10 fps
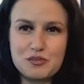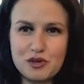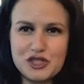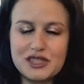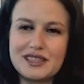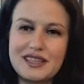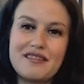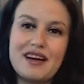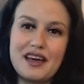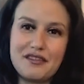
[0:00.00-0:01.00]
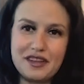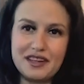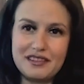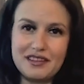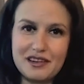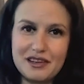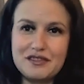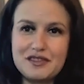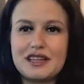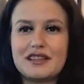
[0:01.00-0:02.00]
projects that have high feed-in
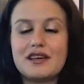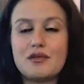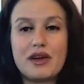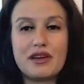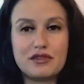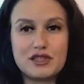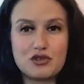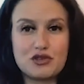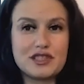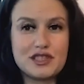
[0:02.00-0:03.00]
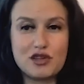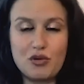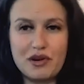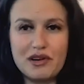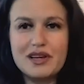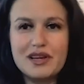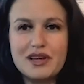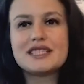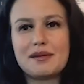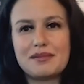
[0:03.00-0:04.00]
tariffs and the wave resource is lower.
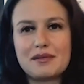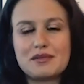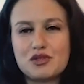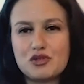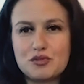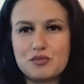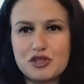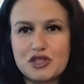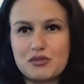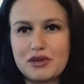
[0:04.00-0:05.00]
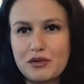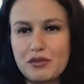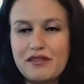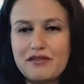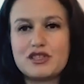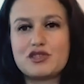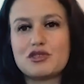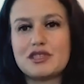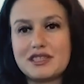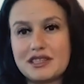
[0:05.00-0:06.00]
Sometimes we choose projects where the wave
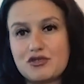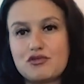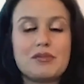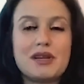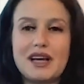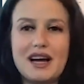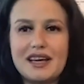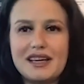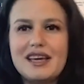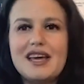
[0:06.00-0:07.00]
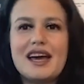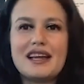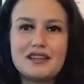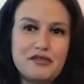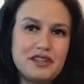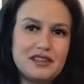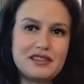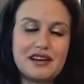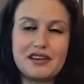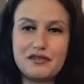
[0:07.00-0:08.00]
resource is extremely high and the feed-in
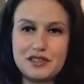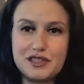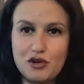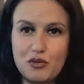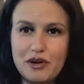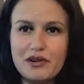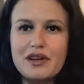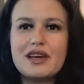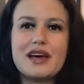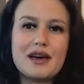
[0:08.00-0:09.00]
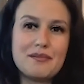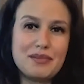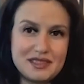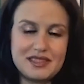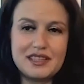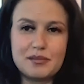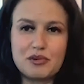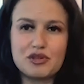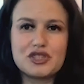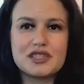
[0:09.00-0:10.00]
tariff is lower, but still the
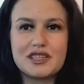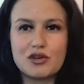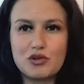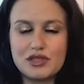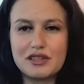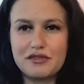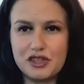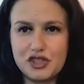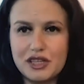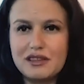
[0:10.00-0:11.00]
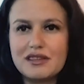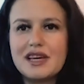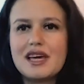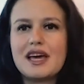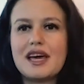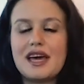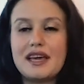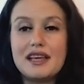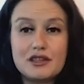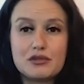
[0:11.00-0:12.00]
projects are cost efficient.
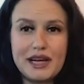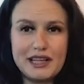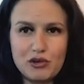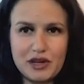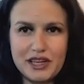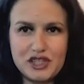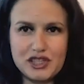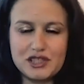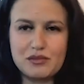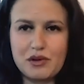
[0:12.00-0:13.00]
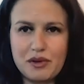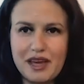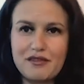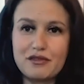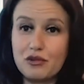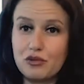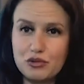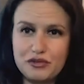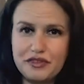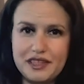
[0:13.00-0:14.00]
In great locations where we have
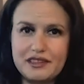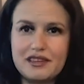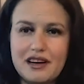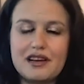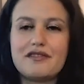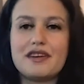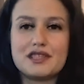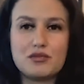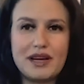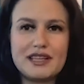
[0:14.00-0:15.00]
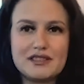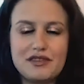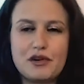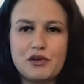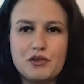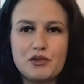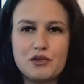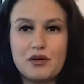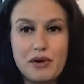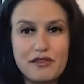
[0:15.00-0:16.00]
good feed-in tariff as well as very good
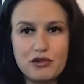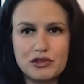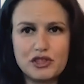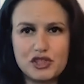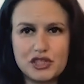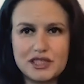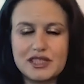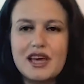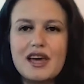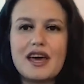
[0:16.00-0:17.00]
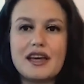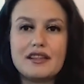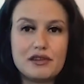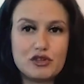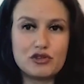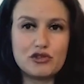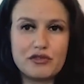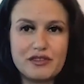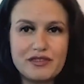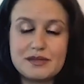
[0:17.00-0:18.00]
wave conditions, the return of
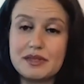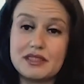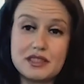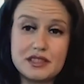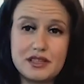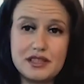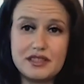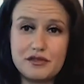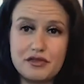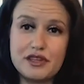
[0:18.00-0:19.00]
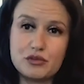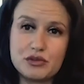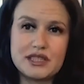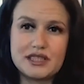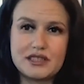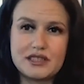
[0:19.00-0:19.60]
investment is in 3 to 6